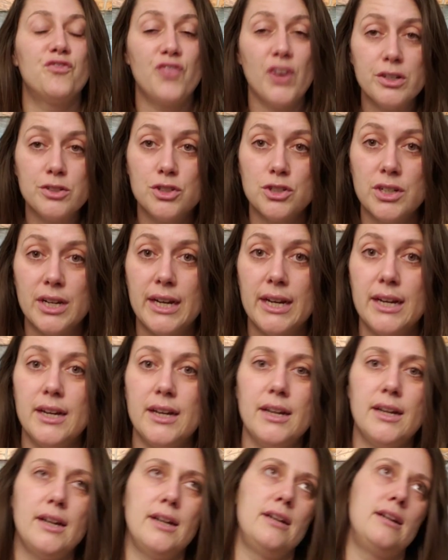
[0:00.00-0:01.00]

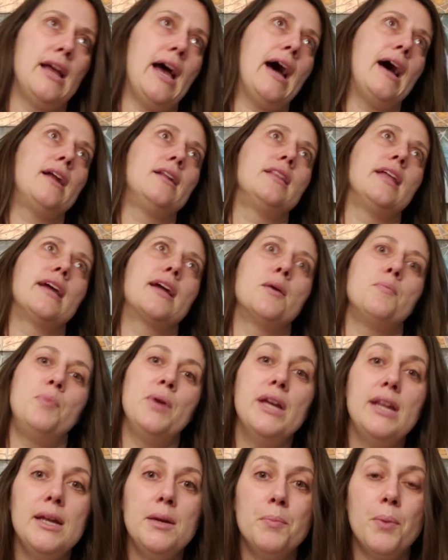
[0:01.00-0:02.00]
frustrated and had, a
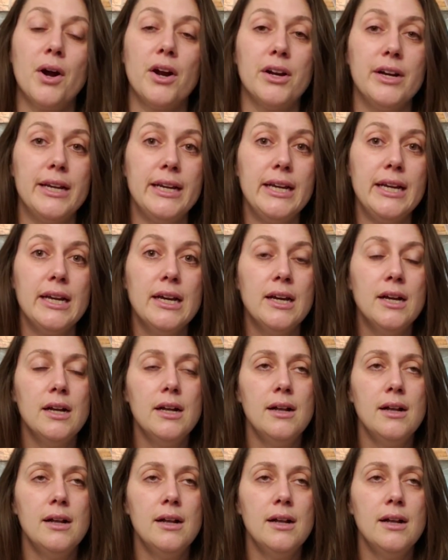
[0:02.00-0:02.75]
pity party.